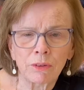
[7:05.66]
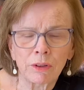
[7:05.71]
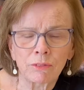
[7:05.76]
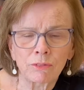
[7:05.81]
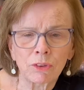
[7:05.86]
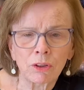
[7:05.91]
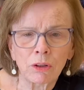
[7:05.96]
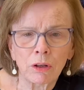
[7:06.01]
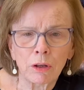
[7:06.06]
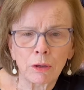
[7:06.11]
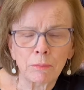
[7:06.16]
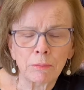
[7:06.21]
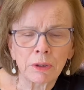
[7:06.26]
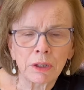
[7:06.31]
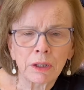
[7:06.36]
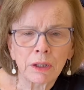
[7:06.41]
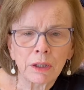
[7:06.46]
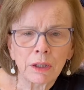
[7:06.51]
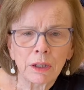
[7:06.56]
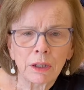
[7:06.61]
have time.
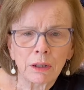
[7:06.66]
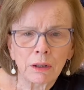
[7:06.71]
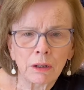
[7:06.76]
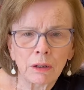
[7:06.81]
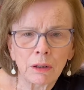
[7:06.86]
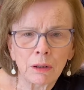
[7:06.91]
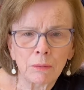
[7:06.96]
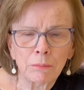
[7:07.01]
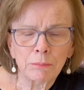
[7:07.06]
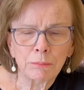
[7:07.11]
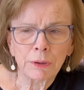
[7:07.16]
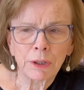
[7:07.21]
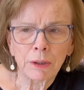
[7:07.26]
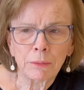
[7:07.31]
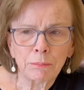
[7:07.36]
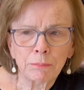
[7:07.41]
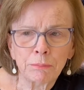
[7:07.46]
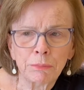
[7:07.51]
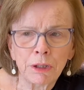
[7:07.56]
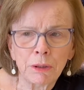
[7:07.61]
But
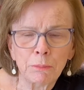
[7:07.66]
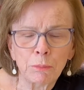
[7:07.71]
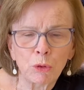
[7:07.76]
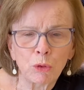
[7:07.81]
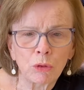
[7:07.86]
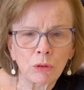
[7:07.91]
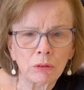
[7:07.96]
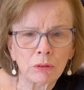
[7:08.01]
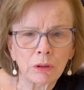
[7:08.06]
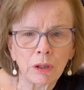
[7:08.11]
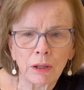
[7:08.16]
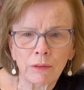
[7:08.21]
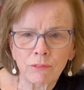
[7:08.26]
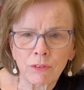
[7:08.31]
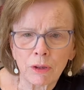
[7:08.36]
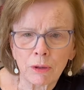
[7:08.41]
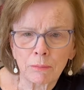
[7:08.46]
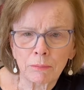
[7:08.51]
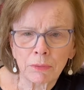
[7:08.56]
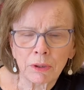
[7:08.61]
people love
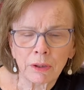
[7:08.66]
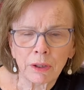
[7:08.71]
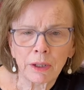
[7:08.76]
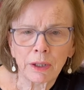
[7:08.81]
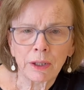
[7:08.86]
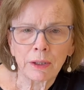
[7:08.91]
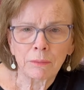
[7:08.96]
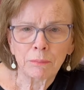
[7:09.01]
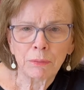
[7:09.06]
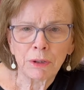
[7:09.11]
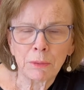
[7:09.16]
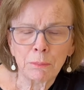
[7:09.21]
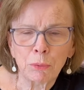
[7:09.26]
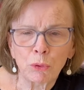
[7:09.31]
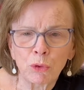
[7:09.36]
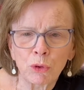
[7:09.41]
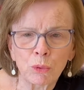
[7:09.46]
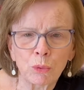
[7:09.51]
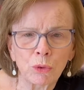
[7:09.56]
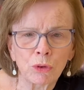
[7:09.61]
them, and
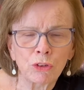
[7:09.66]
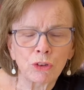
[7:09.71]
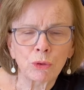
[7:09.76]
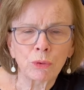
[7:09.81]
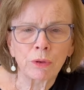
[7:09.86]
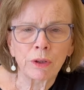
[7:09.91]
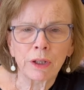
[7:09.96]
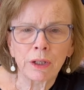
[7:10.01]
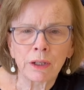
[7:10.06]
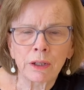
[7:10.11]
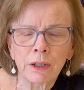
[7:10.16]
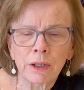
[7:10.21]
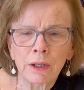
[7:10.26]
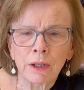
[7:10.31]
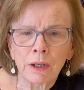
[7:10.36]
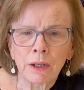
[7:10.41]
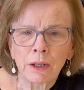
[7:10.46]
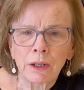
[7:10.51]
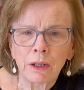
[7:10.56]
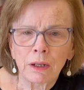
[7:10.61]
people who are doing
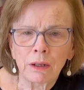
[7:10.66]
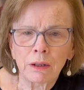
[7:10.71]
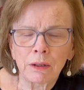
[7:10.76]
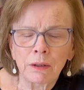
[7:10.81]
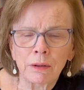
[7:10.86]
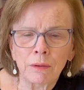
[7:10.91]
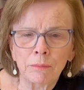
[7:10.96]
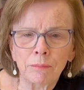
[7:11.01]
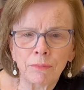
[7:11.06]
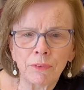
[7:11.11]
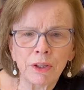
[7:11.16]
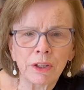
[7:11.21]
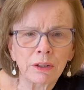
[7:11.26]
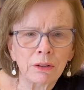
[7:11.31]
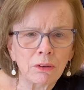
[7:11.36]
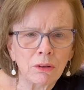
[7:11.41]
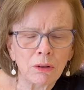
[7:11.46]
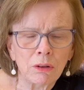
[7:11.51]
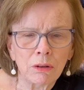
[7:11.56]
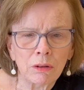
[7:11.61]

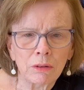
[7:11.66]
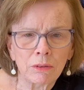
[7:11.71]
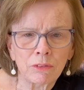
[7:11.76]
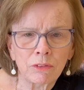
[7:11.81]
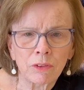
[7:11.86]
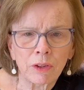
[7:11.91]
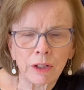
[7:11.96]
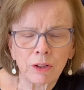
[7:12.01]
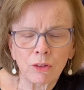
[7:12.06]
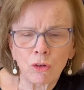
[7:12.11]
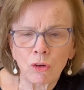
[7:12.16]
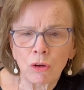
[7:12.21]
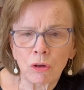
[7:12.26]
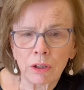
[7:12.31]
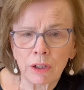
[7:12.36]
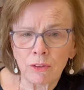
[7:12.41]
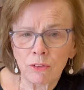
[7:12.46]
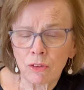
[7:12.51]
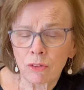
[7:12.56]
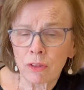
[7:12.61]
knit-alongs and all
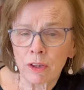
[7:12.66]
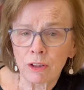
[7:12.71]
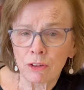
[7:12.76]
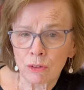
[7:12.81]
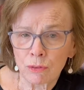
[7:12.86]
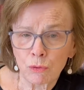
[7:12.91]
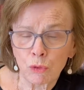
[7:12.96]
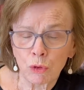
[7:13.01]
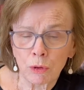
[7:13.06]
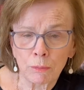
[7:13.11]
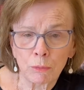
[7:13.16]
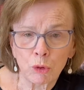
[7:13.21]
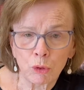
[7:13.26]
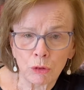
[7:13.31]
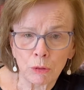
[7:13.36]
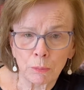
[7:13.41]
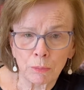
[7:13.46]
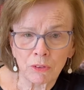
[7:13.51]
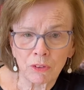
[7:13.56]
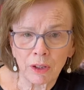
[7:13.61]
kinds of things form
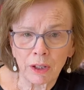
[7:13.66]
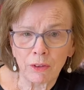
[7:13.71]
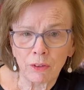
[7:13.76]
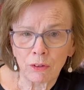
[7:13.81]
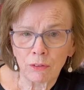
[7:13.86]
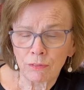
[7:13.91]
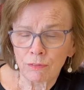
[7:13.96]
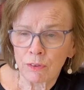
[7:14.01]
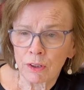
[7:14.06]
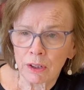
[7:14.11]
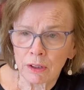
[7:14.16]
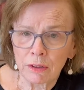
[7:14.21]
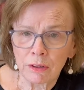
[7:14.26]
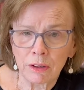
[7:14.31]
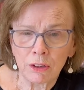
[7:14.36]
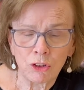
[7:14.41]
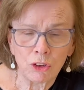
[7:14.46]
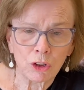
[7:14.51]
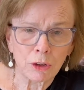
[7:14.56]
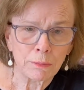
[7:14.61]
groups, and they're fun,
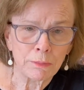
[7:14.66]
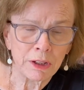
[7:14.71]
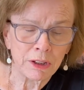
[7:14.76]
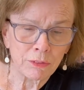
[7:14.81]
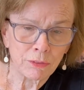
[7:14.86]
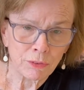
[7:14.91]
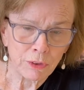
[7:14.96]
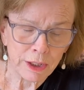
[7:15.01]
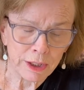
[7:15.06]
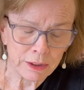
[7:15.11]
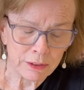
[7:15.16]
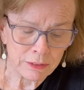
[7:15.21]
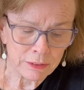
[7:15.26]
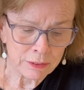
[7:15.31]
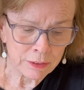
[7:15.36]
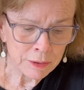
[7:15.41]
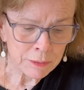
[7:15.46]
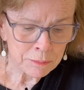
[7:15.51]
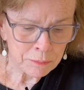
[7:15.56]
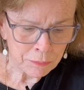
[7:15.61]
and you can make friends.
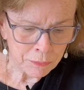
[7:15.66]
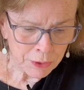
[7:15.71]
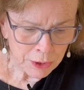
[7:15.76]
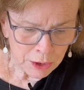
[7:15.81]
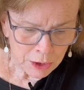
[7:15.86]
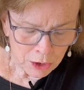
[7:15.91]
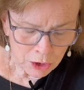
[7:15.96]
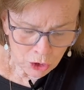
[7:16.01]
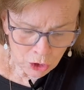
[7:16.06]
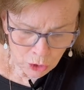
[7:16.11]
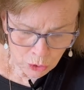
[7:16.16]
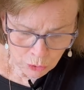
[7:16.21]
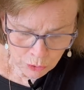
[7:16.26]
You